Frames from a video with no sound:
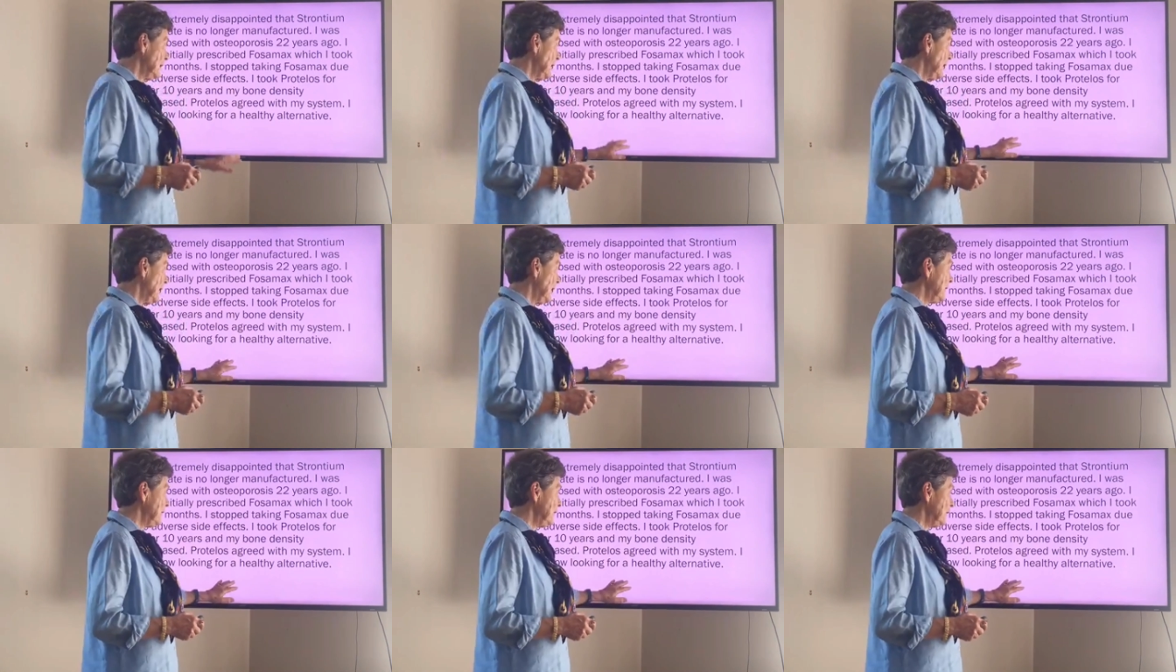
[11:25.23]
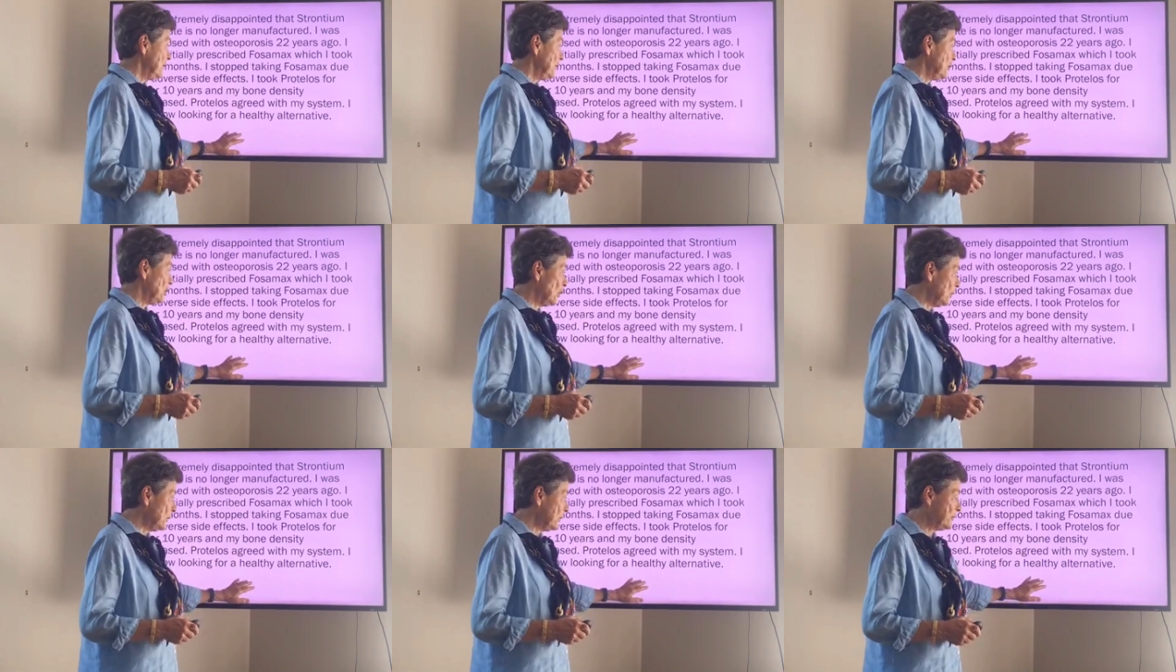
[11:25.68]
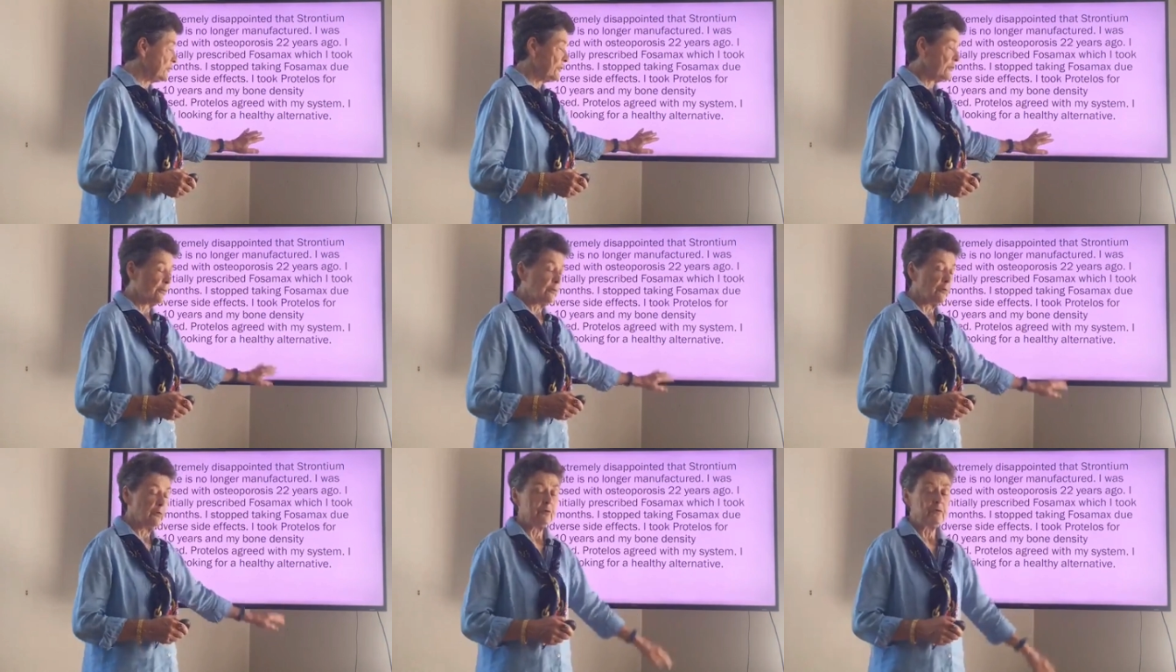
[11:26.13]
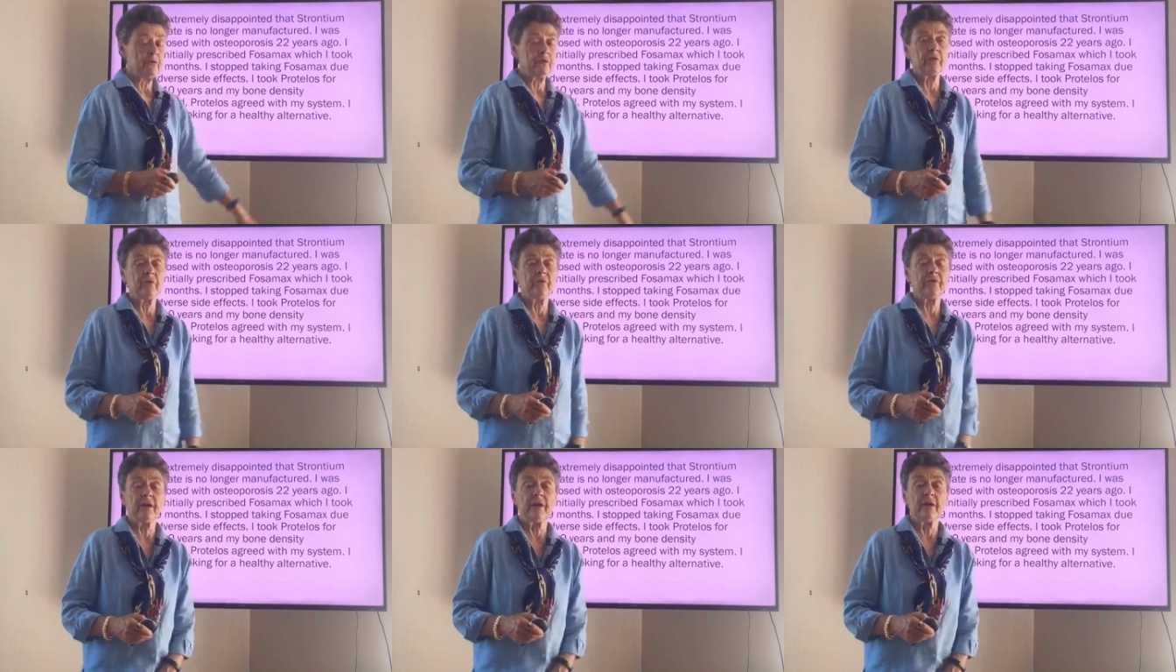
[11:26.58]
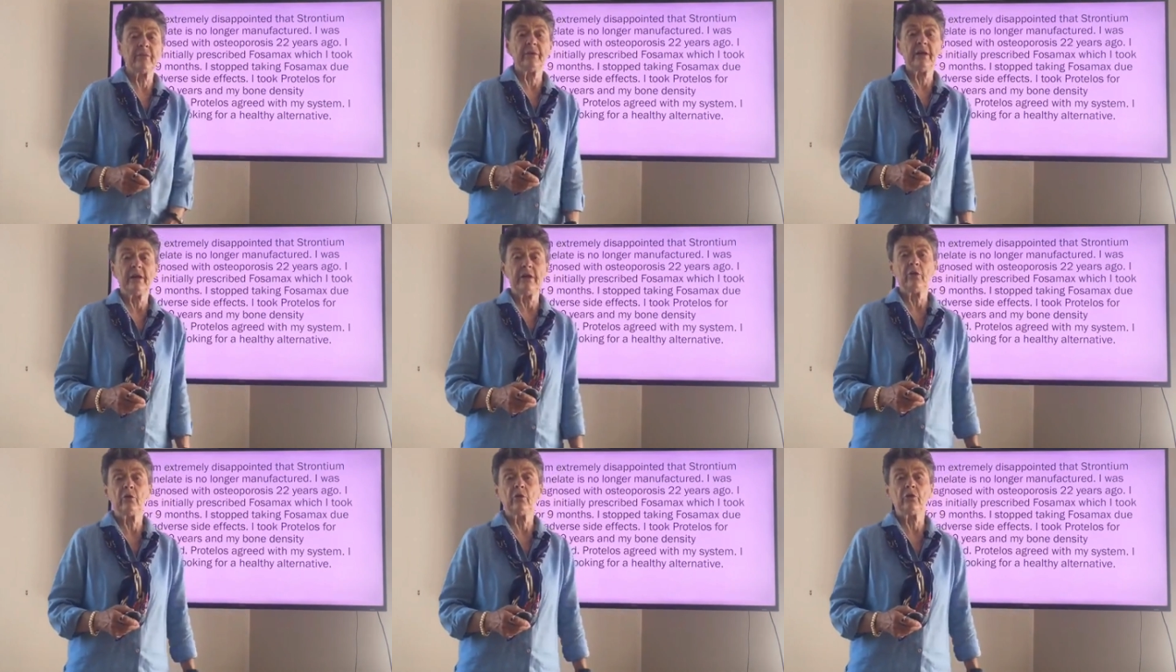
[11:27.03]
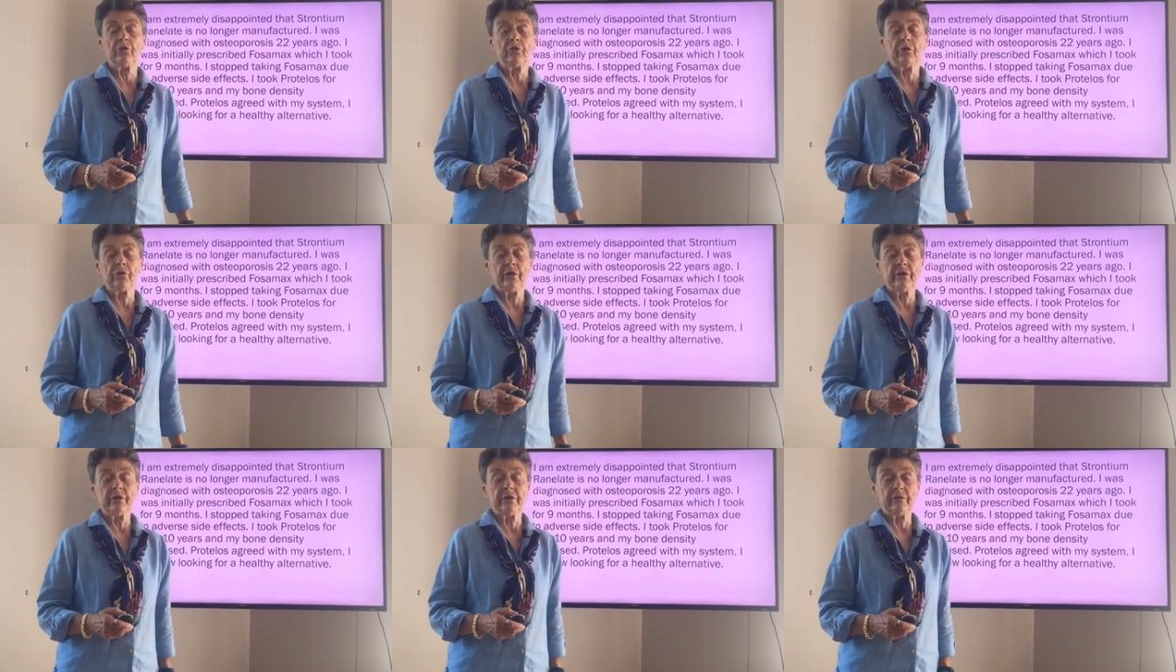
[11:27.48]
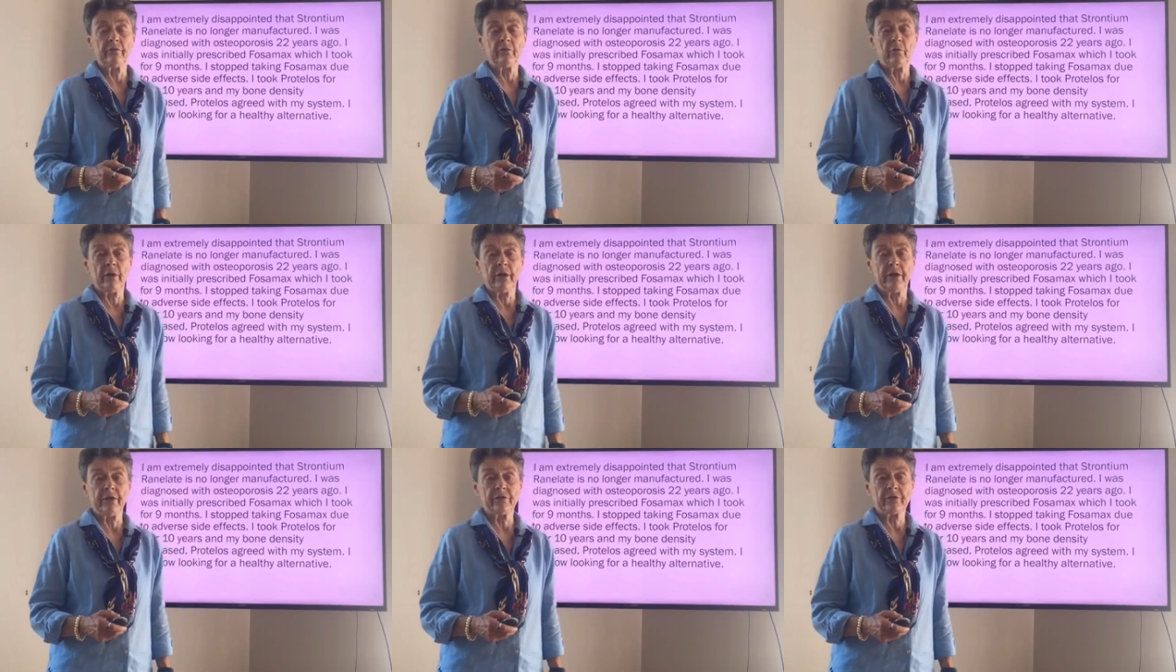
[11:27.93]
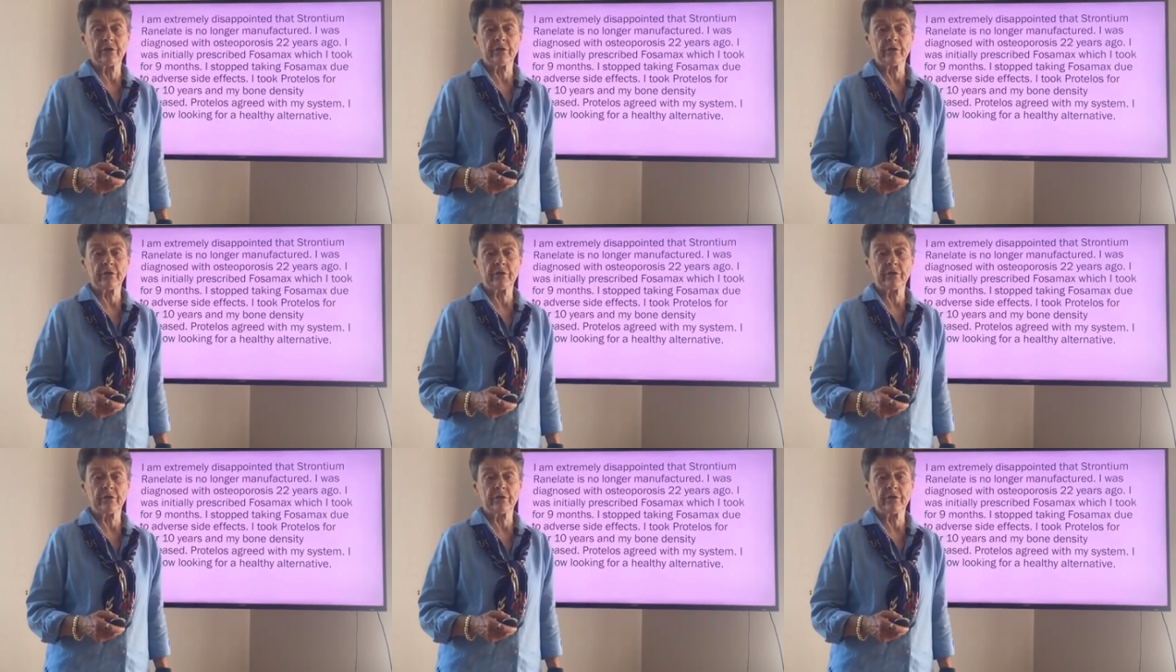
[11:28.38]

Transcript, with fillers: And going to the root, you can find many alternative ways.